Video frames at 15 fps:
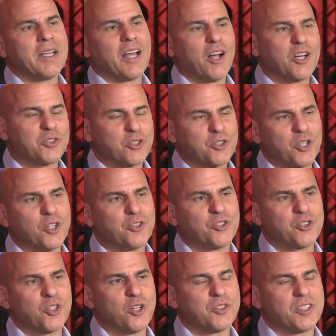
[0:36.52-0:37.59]
It also
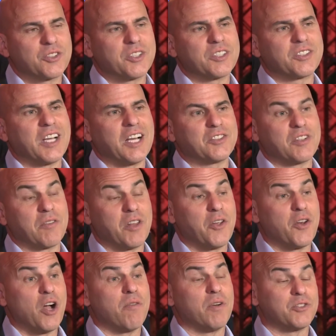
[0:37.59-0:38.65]
shows the success of
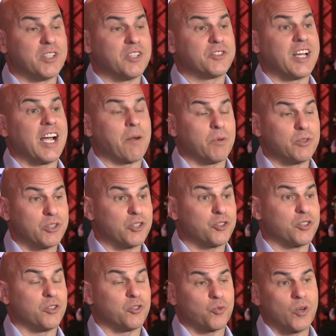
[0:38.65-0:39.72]
Lenovo since the
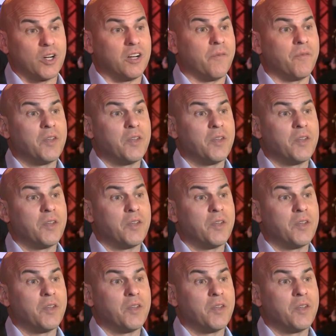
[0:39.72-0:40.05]
acquisition as well.